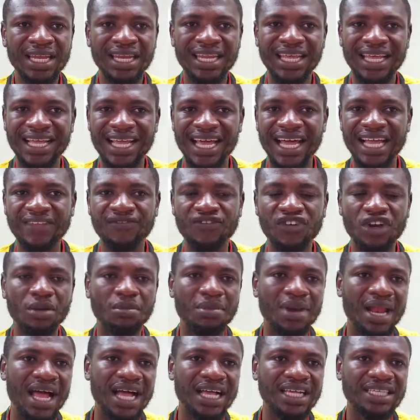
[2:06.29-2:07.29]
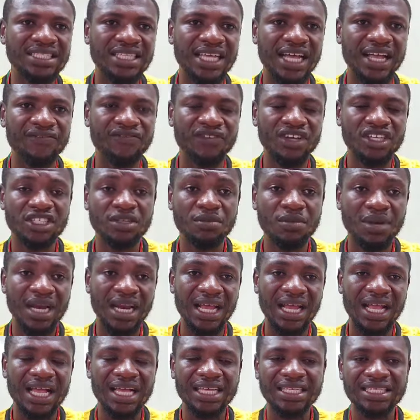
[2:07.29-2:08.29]
the cut for the Black Stars versus
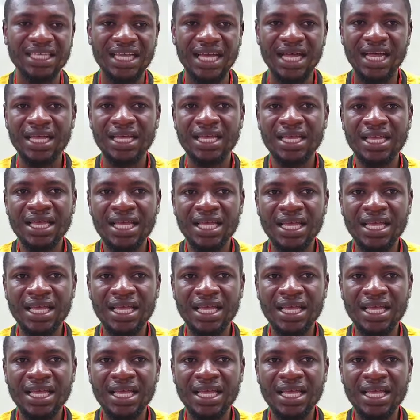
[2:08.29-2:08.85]
Madagascar